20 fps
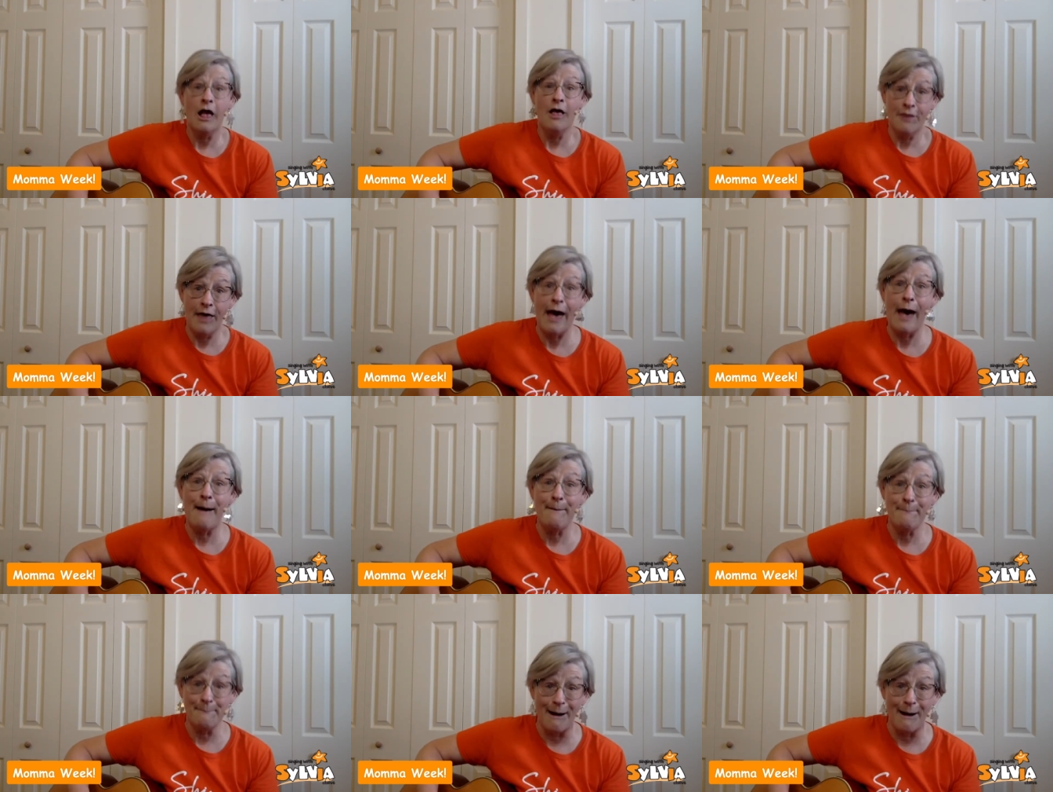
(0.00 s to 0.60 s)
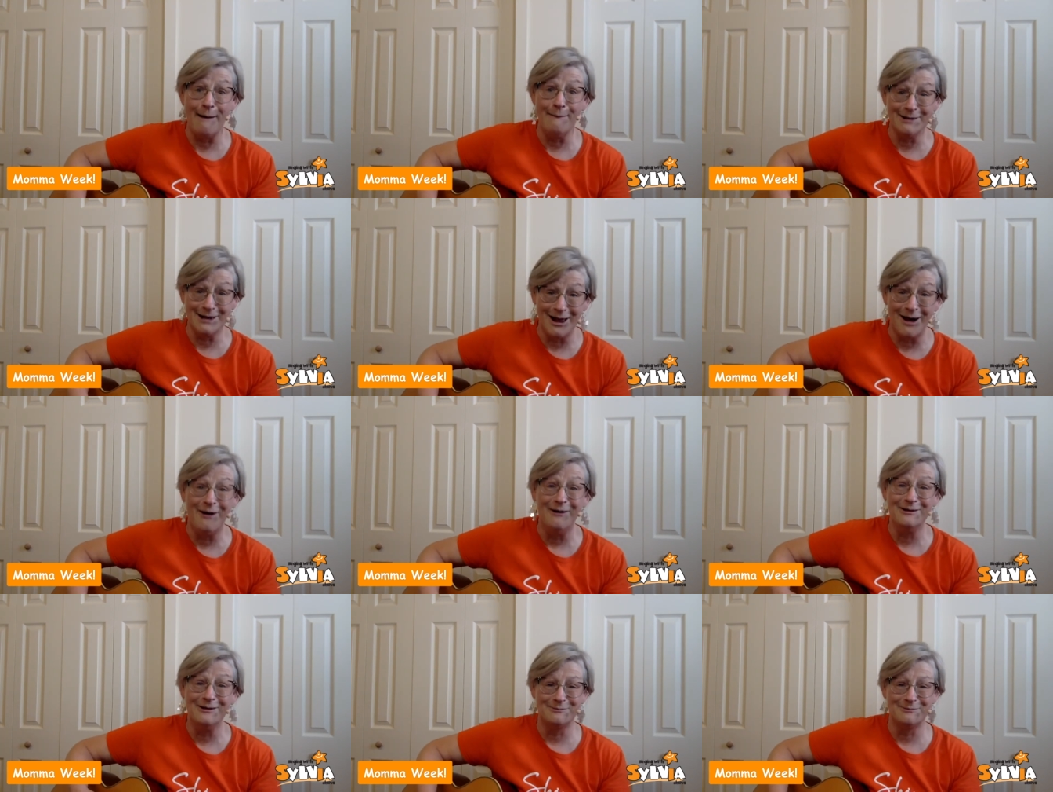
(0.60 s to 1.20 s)
that mama
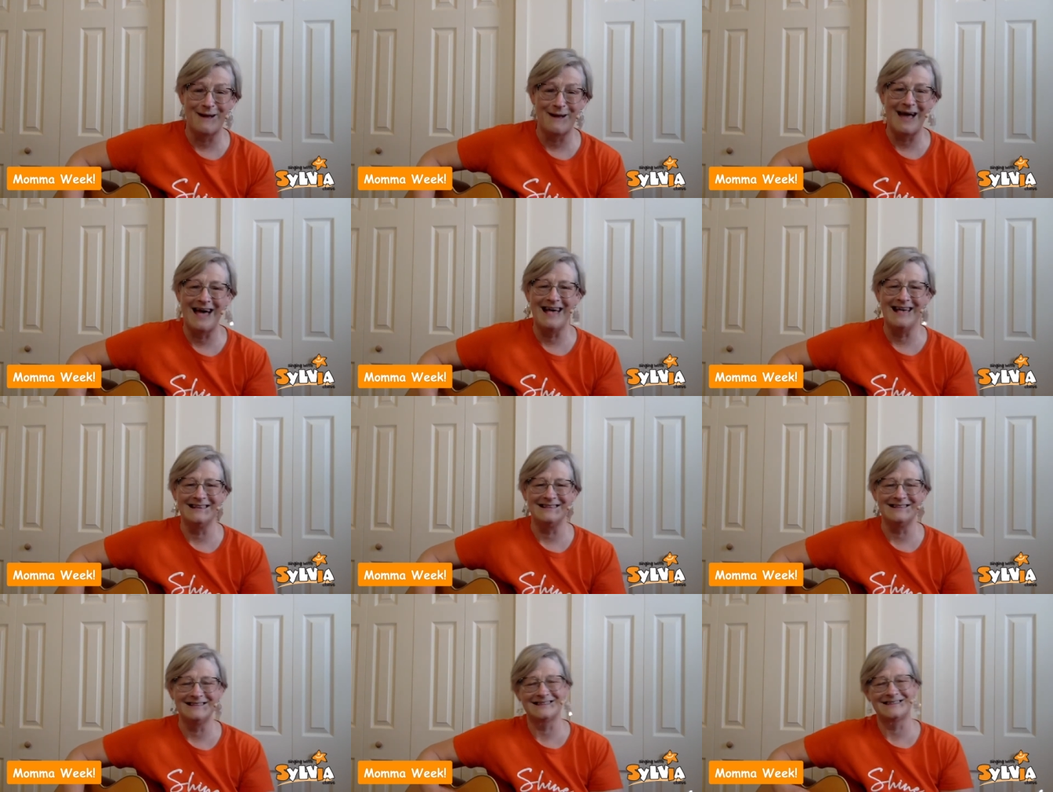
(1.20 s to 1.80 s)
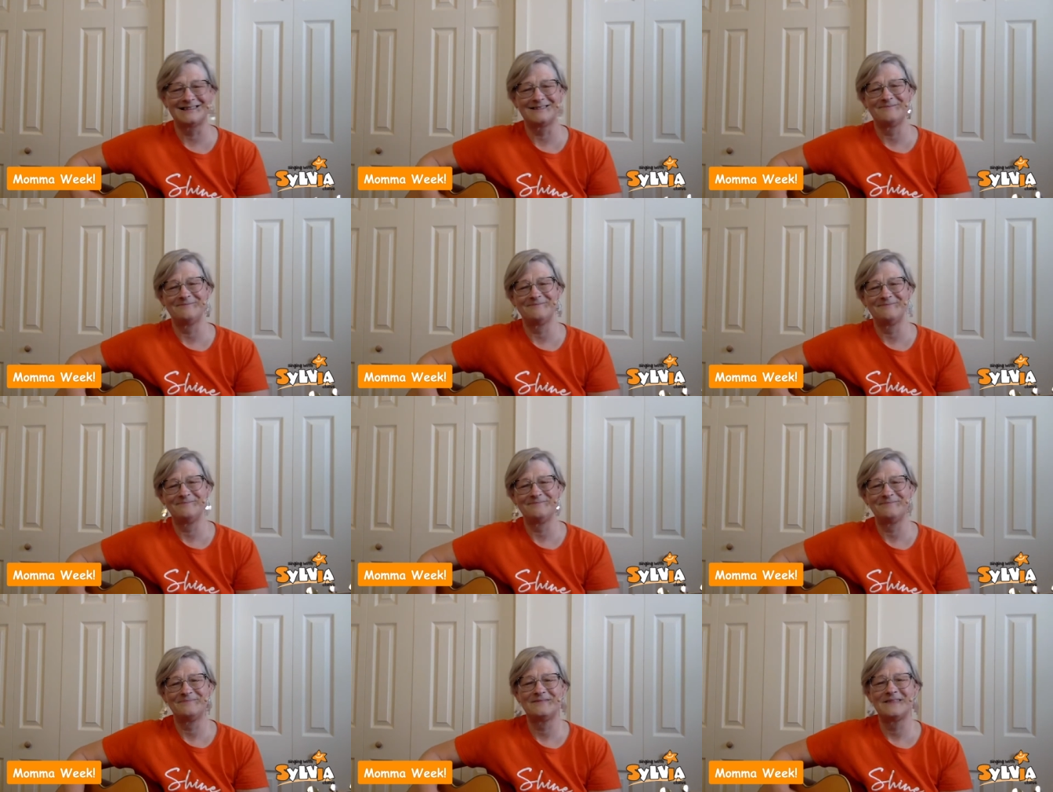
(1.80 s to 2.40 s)
knows best.
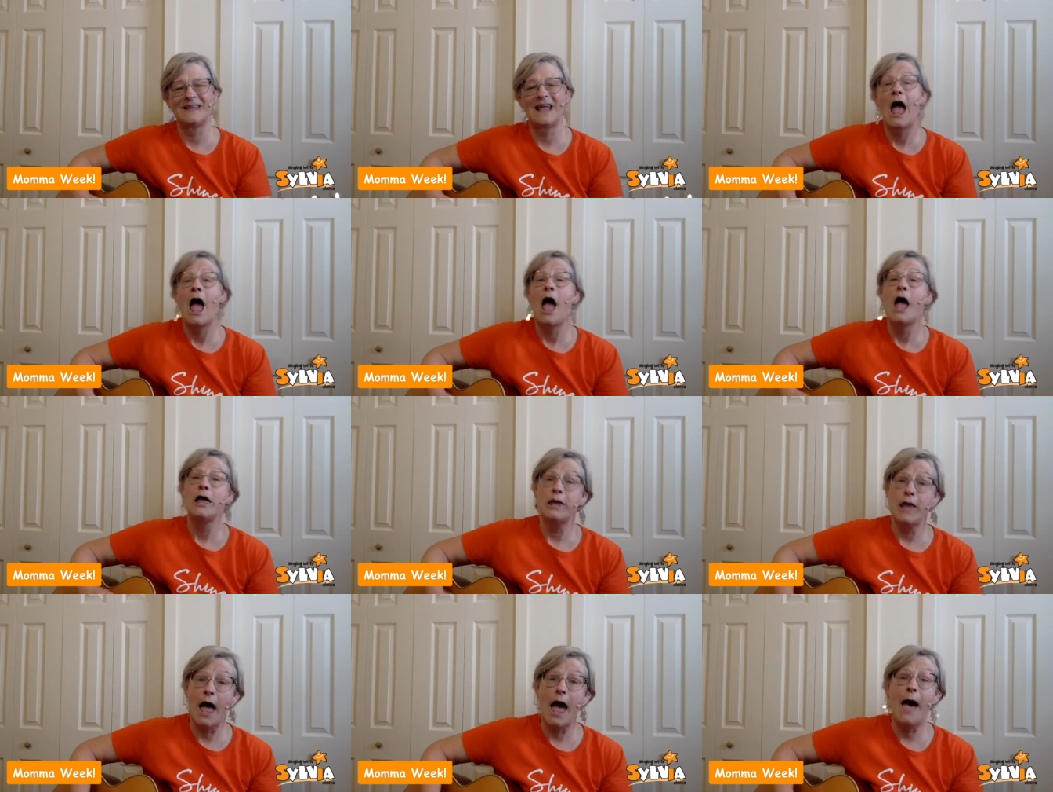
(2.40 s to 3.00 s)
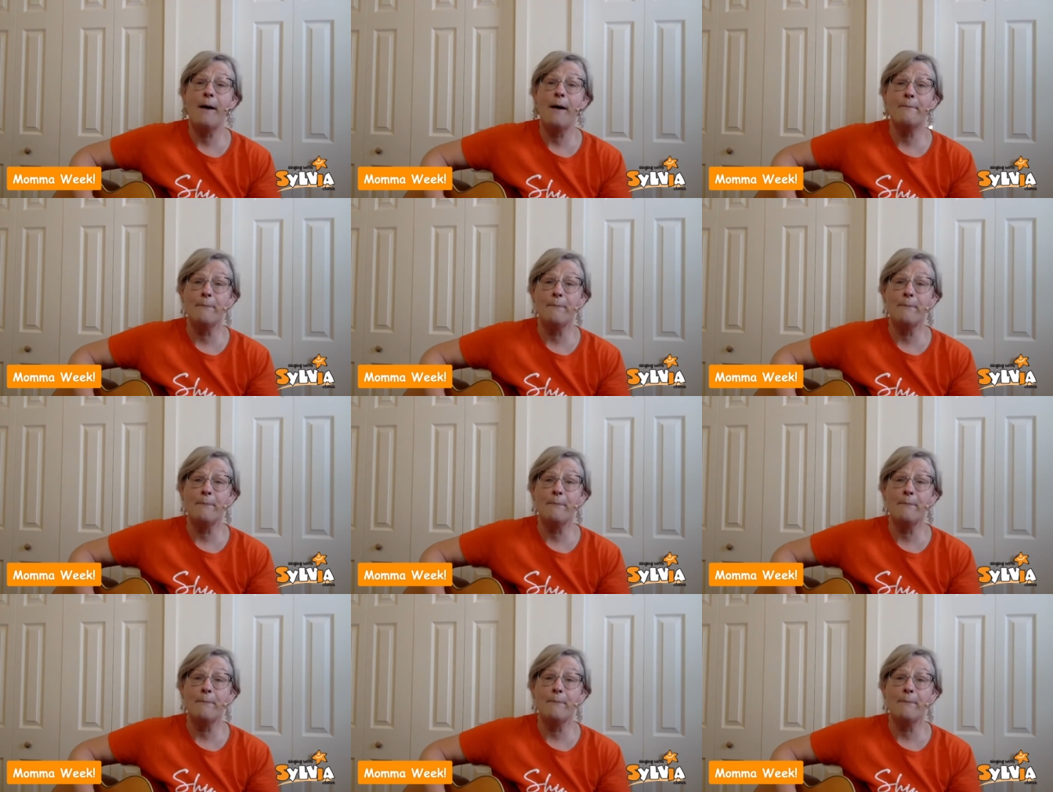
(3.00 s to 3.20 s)
Yeah,